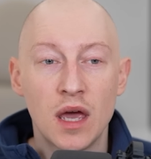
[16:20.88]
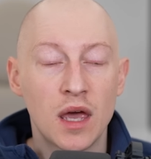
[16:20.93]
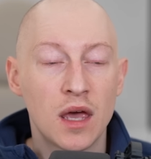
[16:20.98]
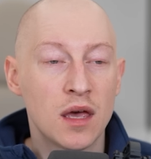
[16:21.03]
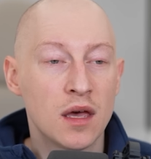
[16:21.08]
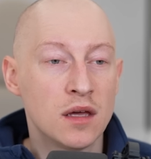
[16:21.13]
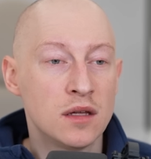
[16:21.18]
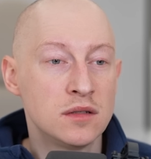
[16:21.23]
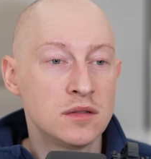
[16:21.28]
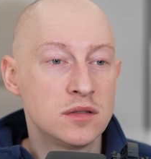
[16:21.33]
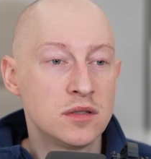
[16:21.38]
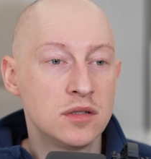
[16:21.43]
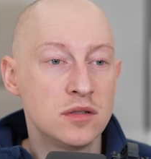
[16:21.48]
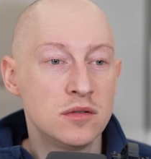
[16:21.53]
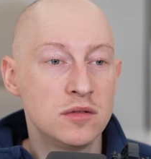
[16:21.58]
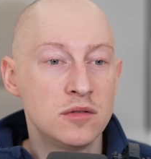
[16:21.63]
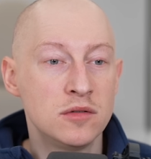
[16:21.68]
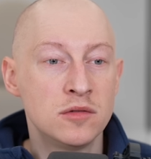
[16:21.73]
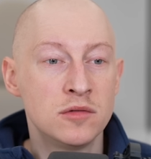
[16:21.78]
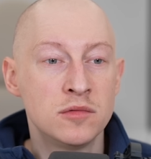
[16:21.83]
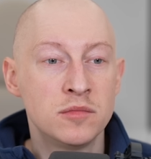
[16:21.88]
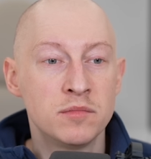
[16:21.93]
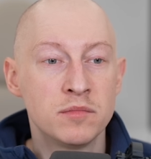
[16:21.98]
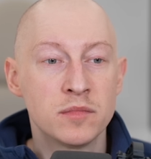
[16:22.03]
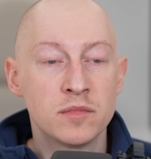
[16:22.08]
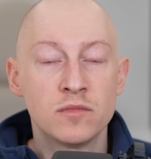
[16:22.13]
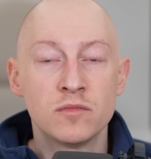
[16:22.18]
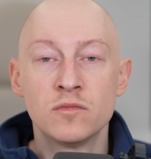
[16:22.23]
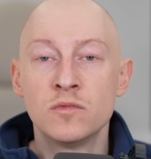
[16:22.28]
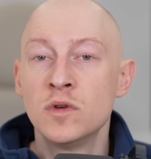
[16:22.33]
and to
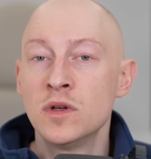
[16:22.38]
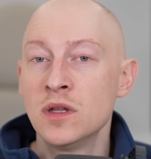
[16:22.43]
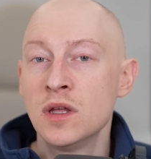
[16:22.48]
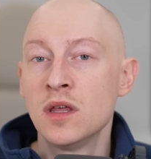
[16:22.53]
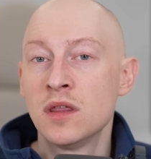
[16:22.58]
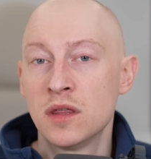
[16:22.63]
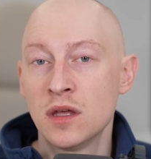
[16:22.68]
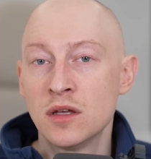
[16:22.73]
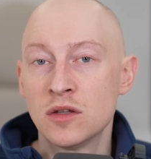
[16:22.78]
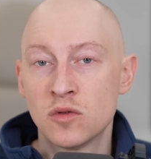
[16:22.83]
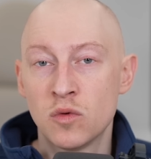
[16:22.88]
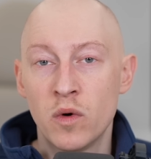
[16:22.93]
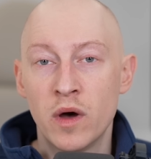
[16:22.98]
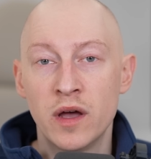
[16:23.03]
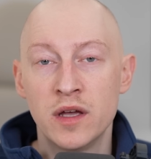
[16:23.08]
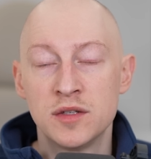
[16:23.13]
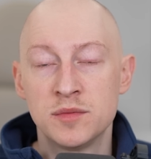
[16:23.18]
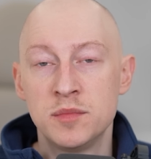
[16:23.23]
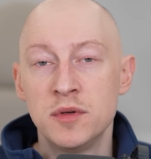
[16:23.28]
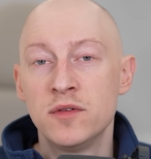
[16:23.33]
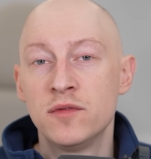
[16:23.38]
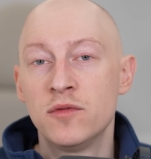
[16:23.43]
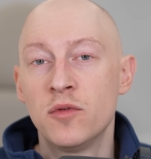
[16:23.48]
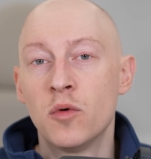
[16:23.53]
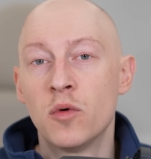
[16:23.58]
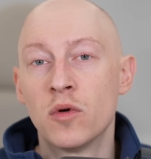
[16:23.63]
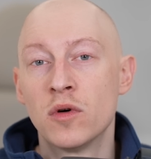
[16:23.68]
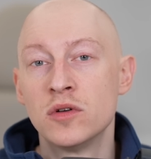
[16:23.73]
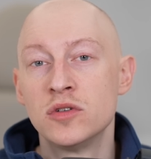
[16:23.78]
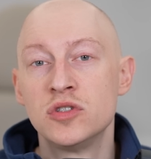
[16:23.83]
really think twice
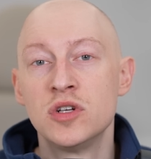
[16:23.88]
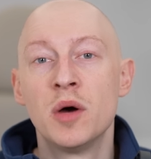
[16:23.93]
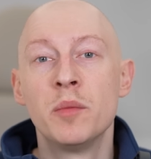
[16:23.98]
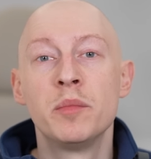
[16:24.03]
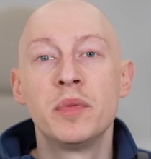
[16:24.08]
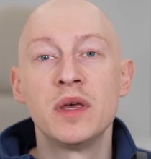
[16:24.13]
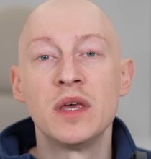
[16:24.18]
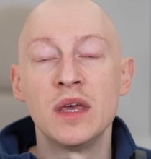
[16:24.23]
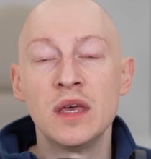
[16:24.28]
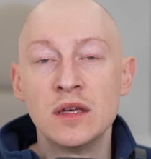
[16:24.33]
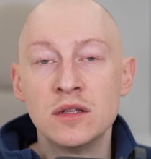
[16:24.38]
before jumping